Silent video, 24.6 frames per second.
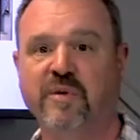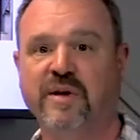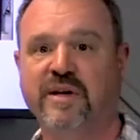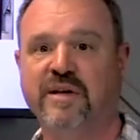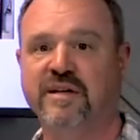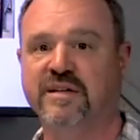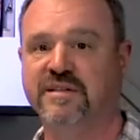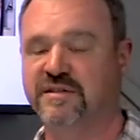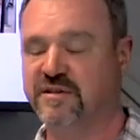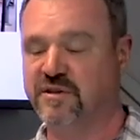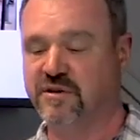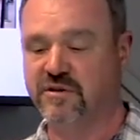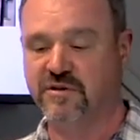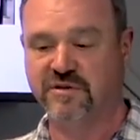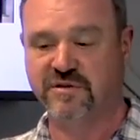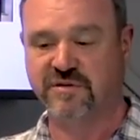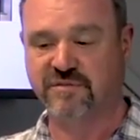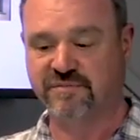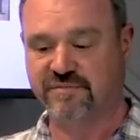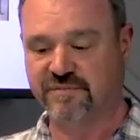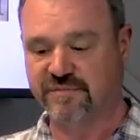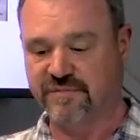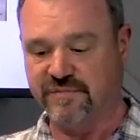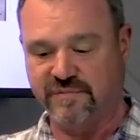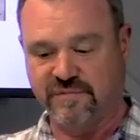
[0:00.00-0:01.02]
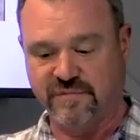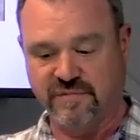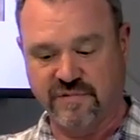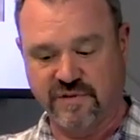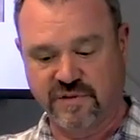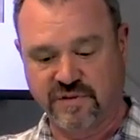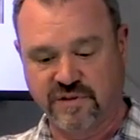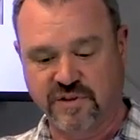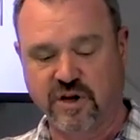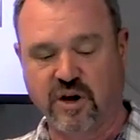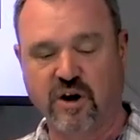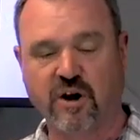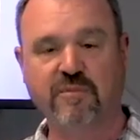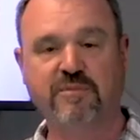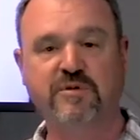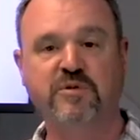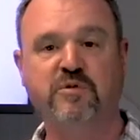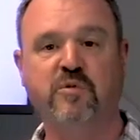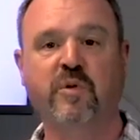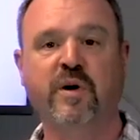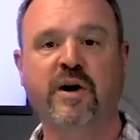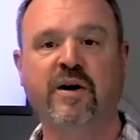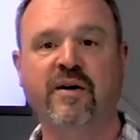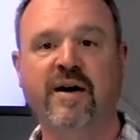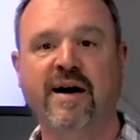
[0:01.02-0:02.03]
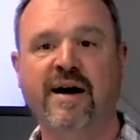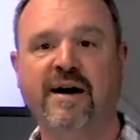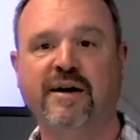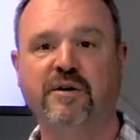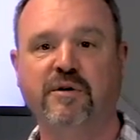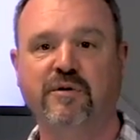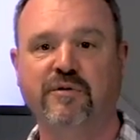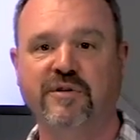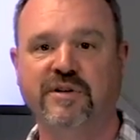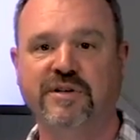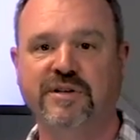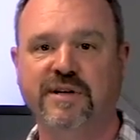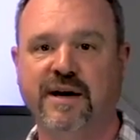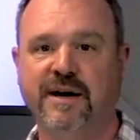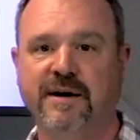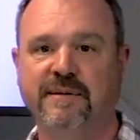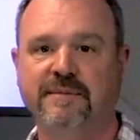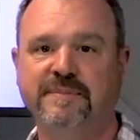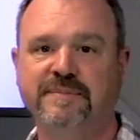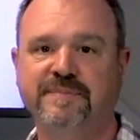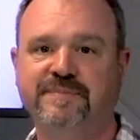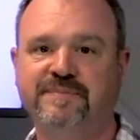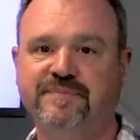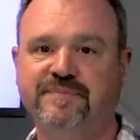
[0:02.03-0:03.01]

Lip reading: because those tarps wear out over time.